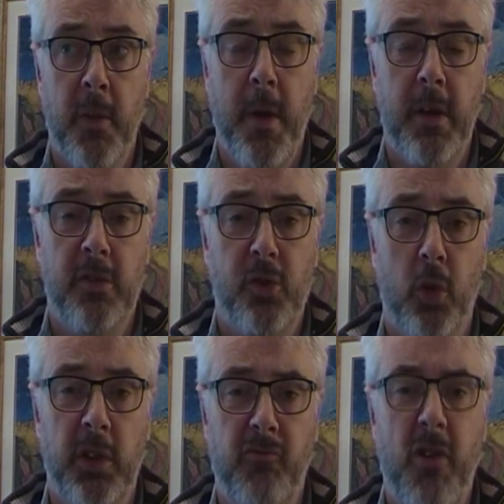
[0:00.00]
The Americans
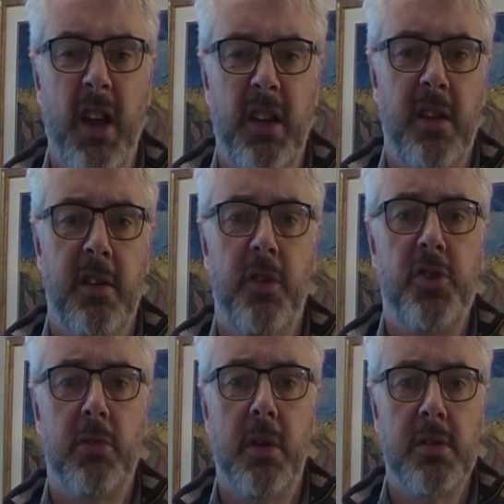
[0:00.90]
call it rugged
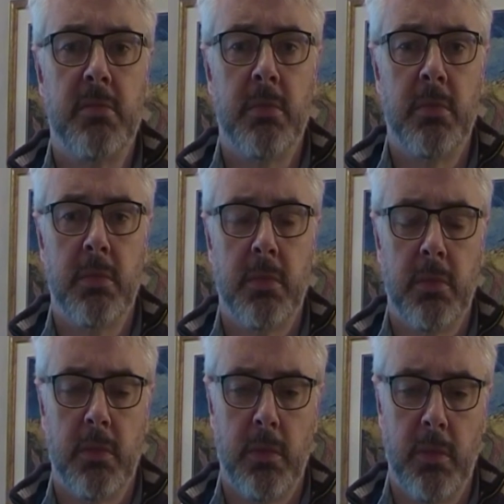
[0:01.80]
individualism.
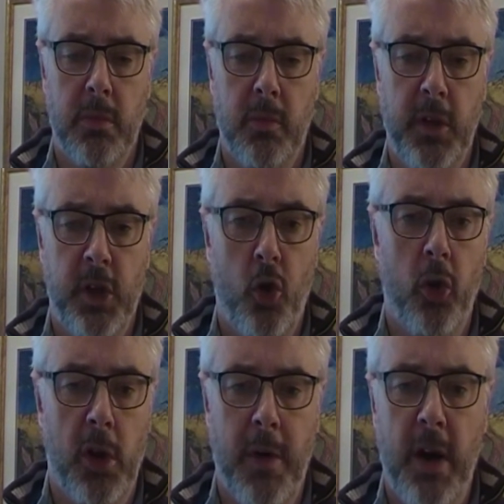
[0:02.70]
We can
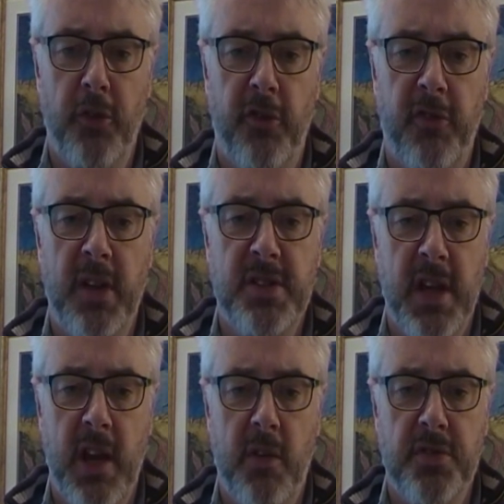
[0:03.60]
all go out to the
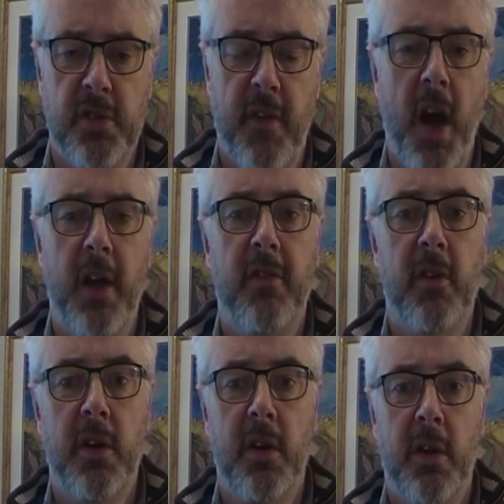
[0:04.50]
frontier and
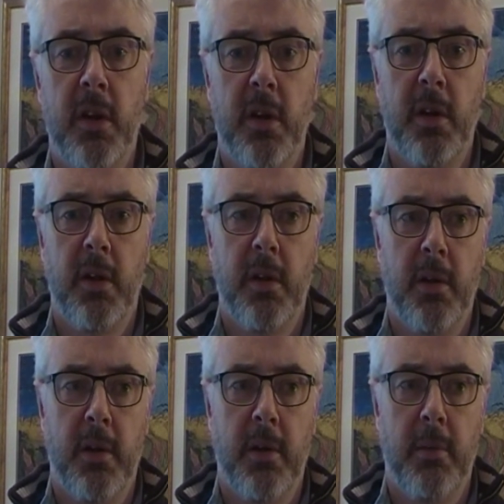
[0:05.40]
survive
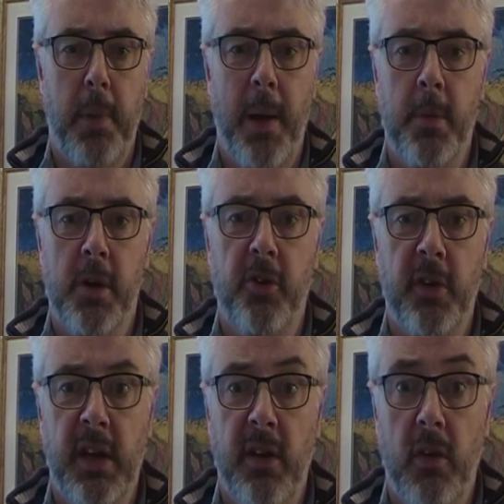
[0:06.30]
by
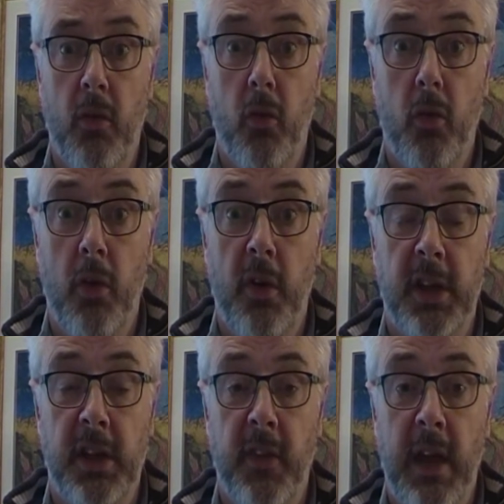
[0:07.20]
murdering Indians and
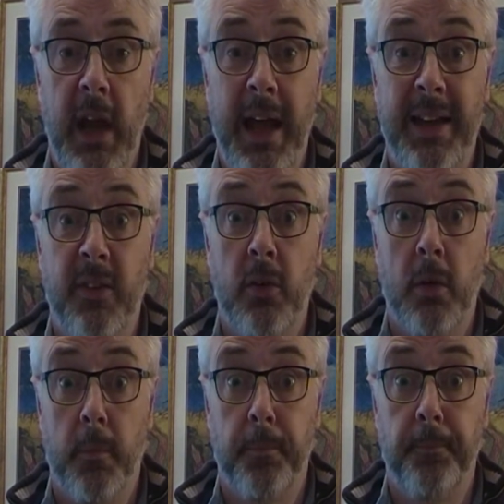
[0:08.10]
nicking their land.